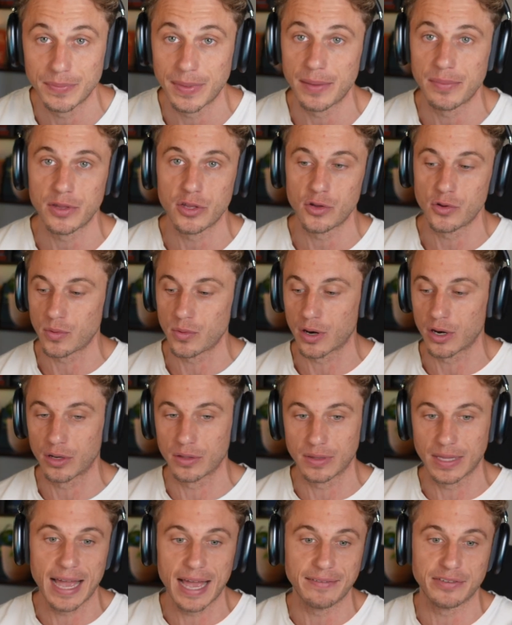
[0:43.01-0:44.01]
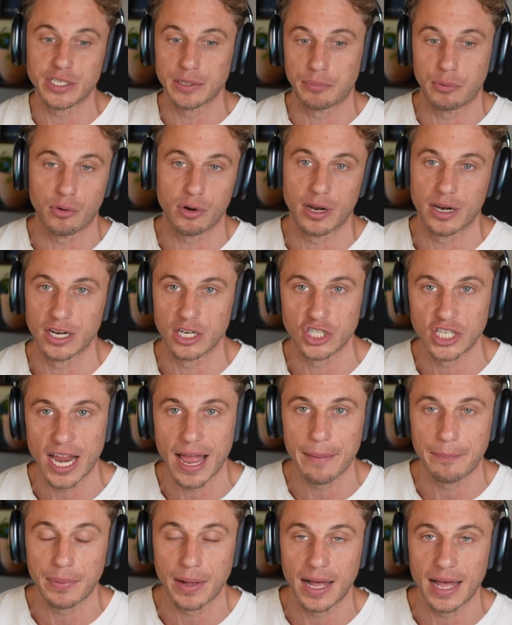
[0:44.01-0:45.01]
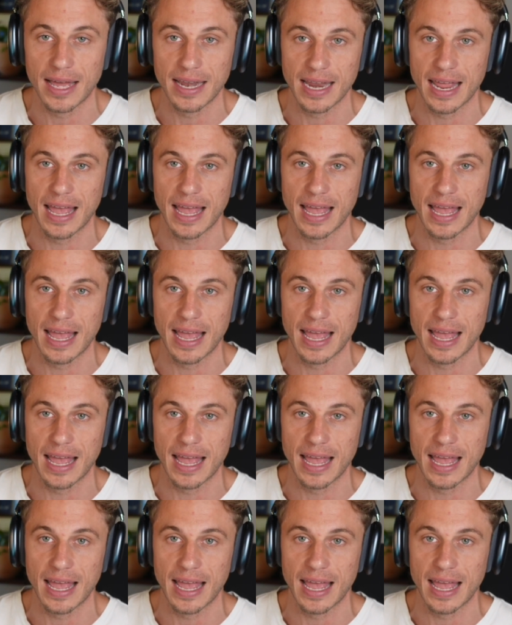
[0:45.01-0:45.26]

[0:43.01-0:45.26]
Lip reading: maybe you are live support on a chatbot,